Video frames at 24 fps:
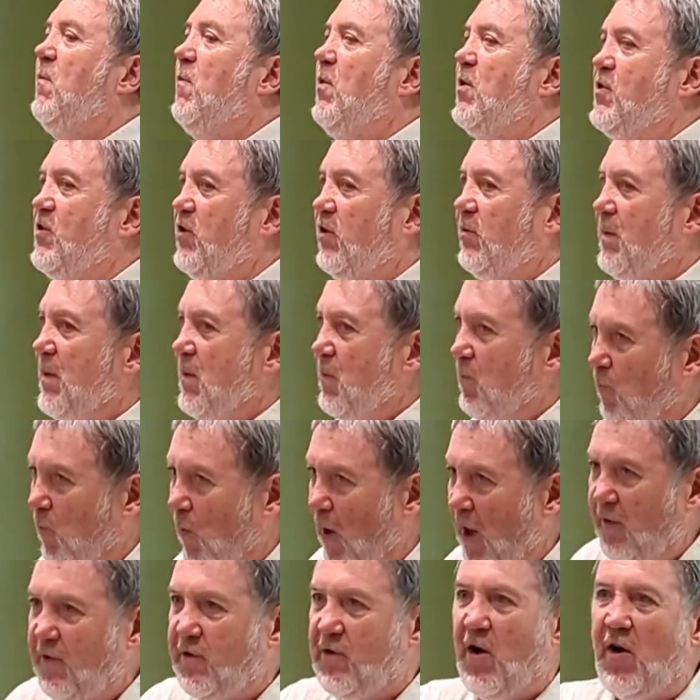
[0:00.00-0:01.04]
which has been
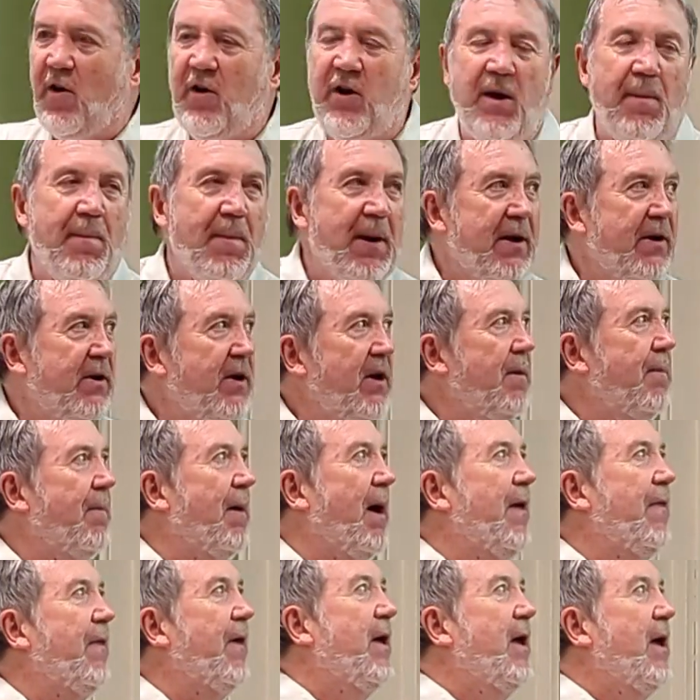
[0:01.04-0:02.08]
well documented by